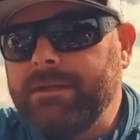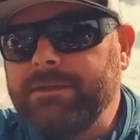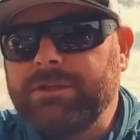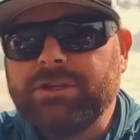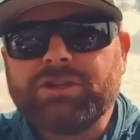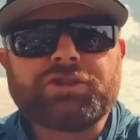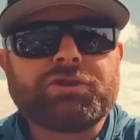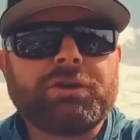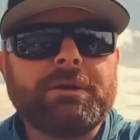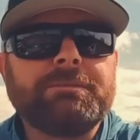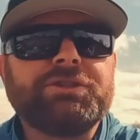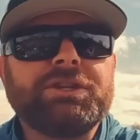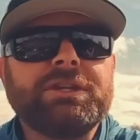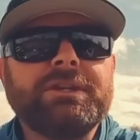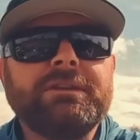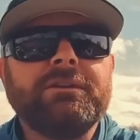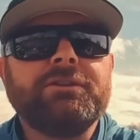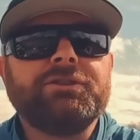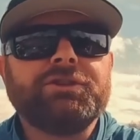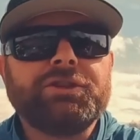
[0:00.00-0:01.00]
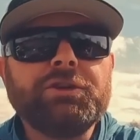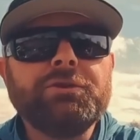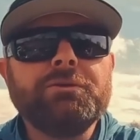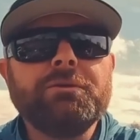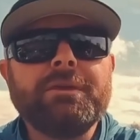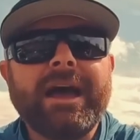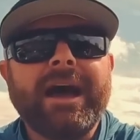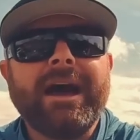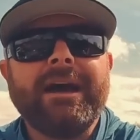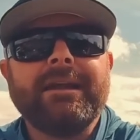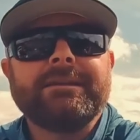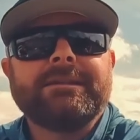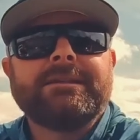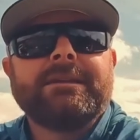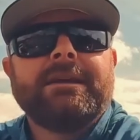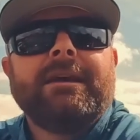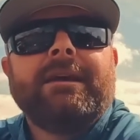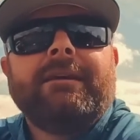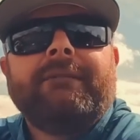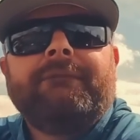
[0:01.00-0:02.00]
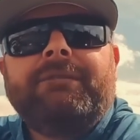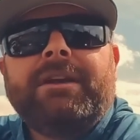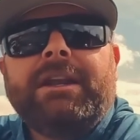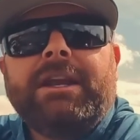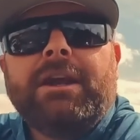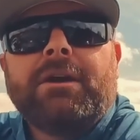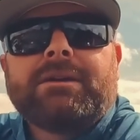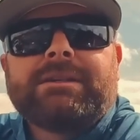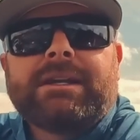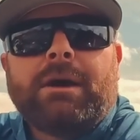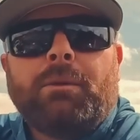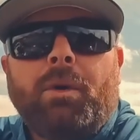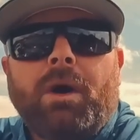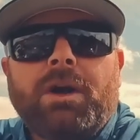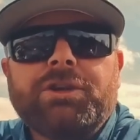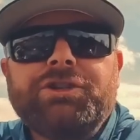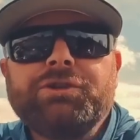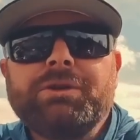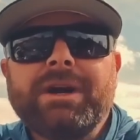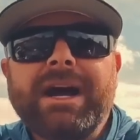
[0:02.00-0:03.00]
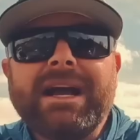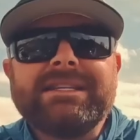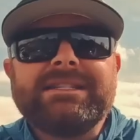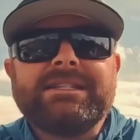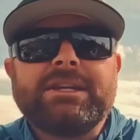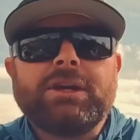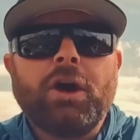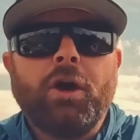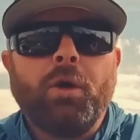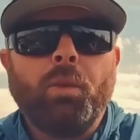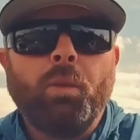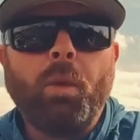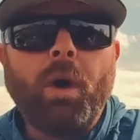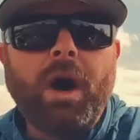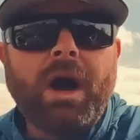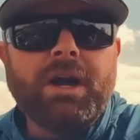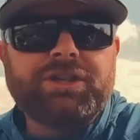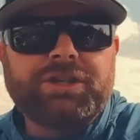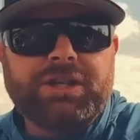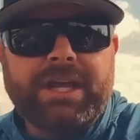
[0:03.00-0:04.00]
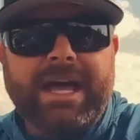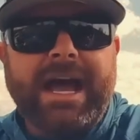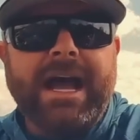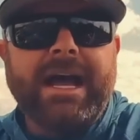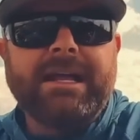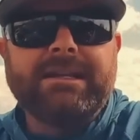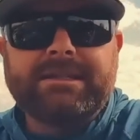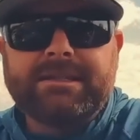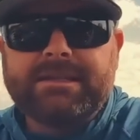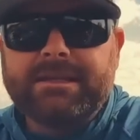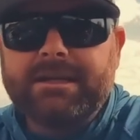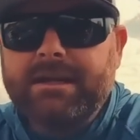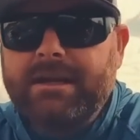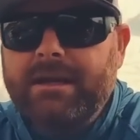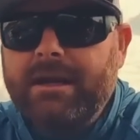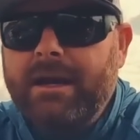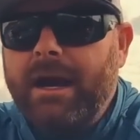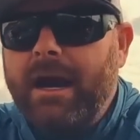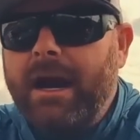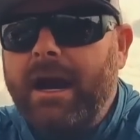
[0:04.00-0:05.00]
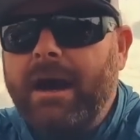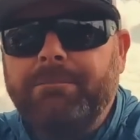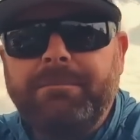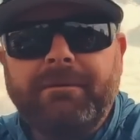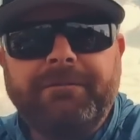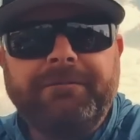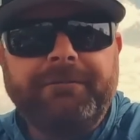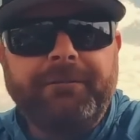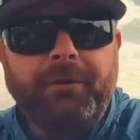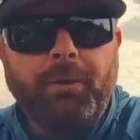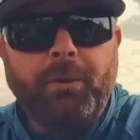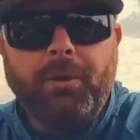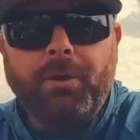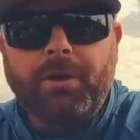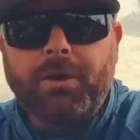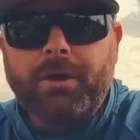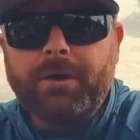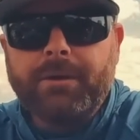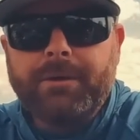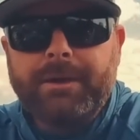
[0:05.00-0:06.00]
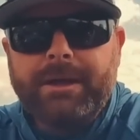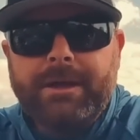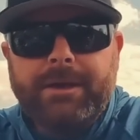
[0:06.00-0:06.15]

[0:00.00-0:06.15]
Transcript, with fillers: description to that video, because I want you guys to go watch that uh, before